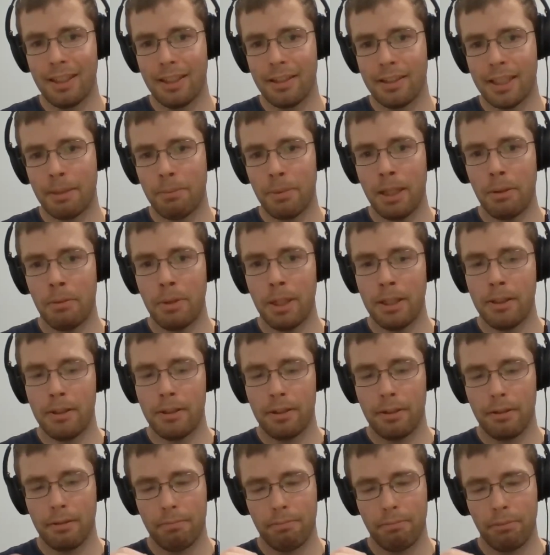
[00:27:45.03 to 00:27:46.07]
something
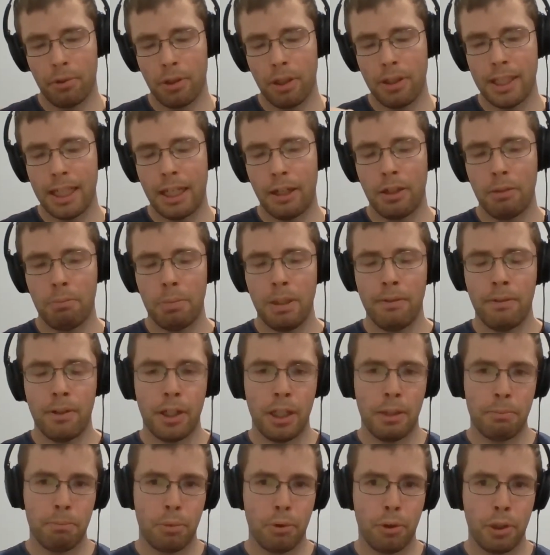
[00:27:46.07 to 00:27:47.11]
that turns out to be
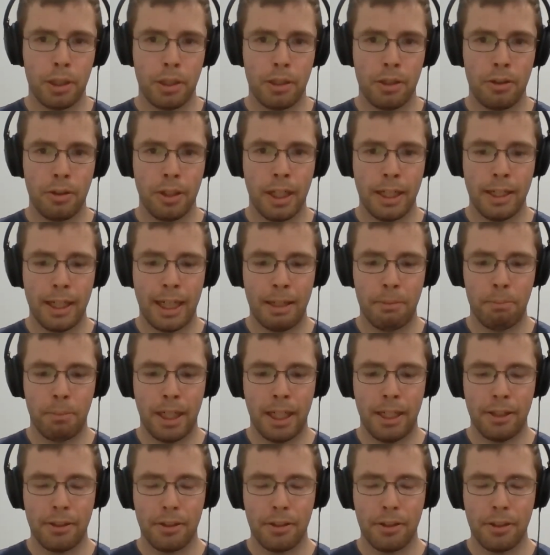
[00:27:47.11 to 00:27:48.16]
very important to get
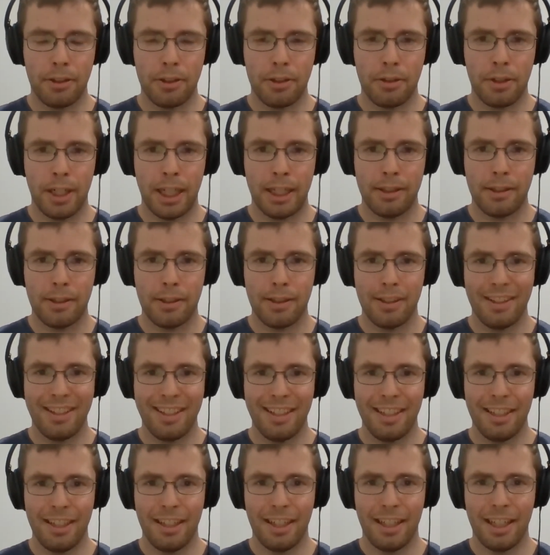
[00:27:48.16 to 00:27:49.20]
unbiased constraints
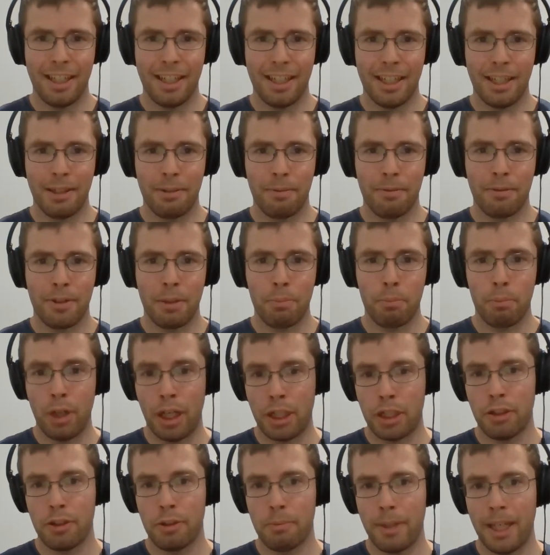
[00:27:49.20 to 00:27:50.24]
from
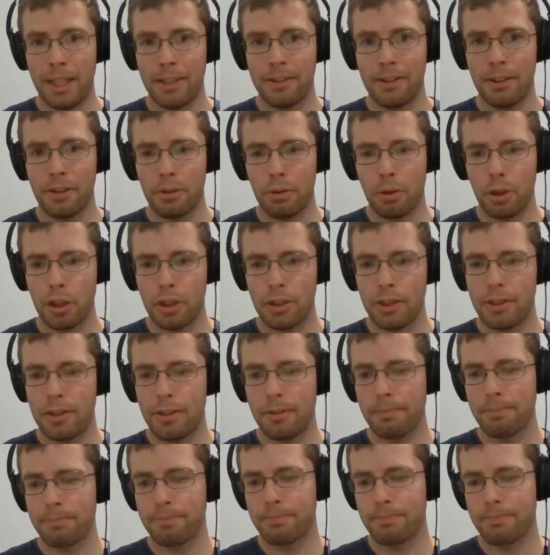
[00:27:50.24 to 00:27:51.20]
redshift-space distortions.